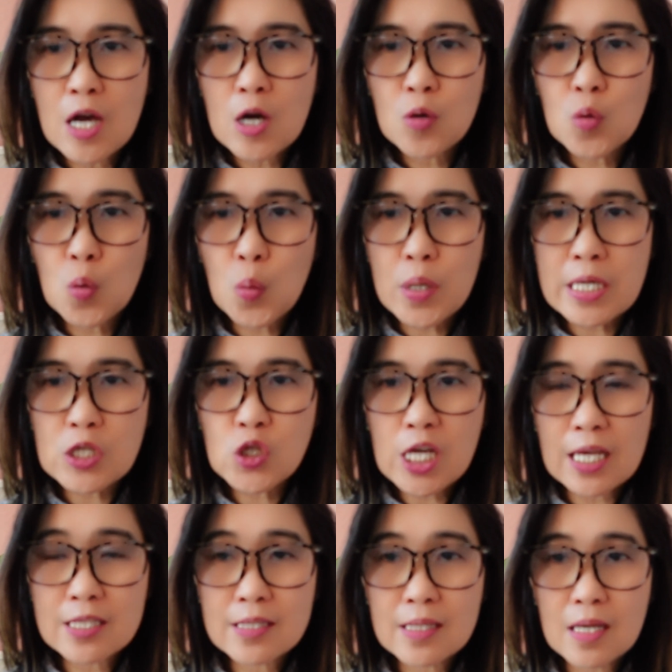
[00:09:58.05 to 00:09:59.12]
who were
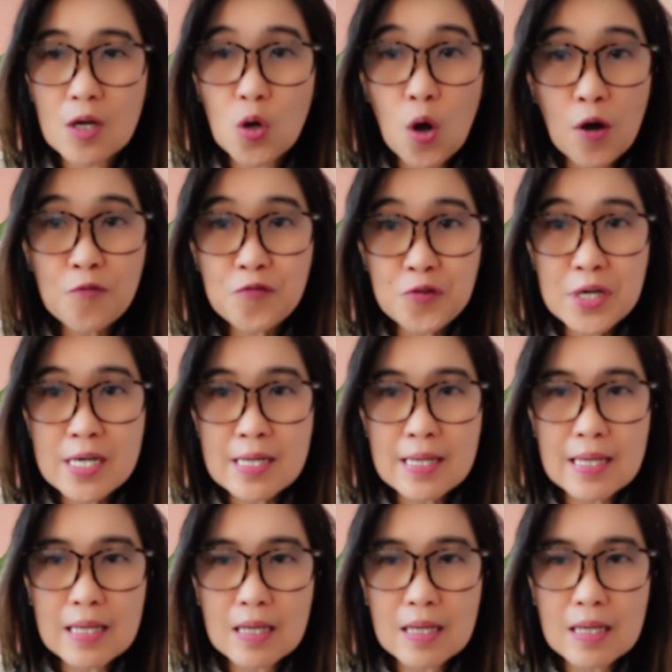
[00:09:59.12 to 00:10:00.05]
just offered